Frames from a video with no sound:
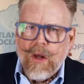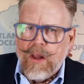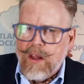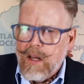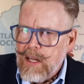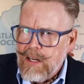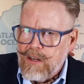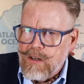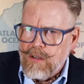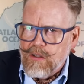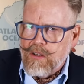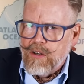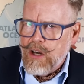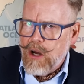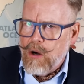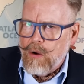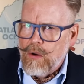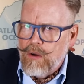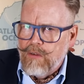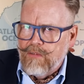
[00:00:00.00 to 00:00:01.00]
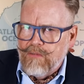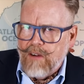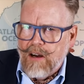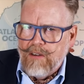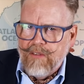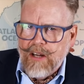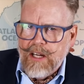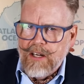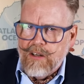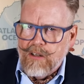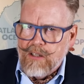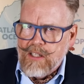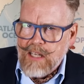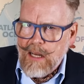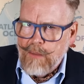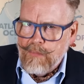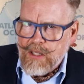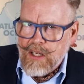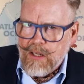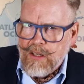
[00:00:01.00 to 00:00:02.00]
With little to no Luftwaffe
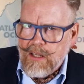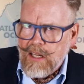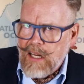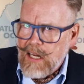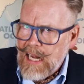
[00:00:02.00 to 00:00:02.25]
interception,